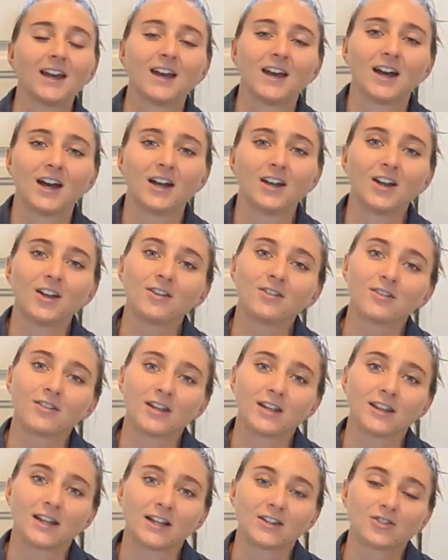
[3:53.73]
Another
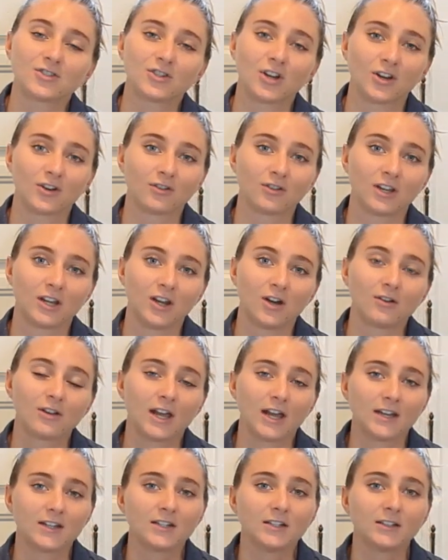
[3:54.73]
thing that's generally
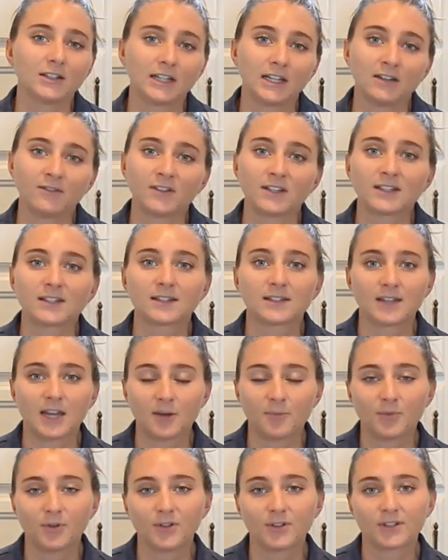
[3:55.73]
okay to leave is
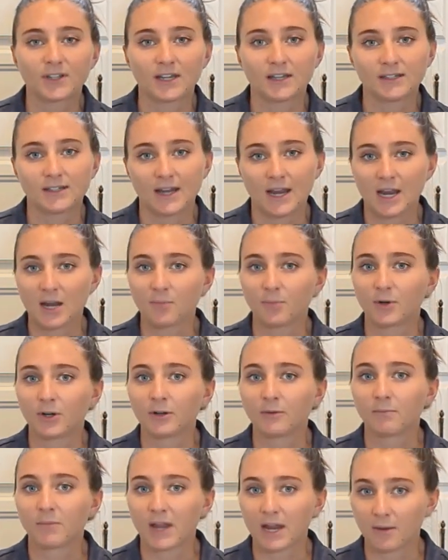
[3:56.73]
staples and tape
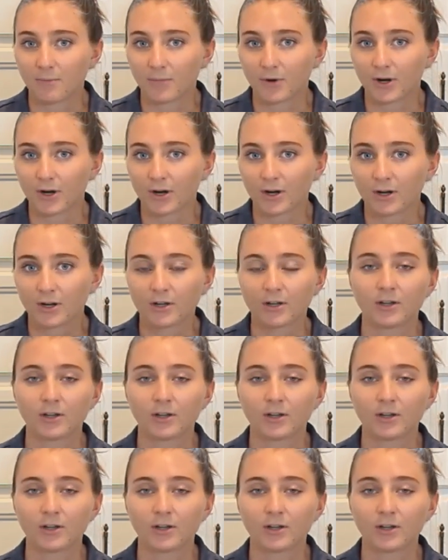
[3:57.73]
on paper.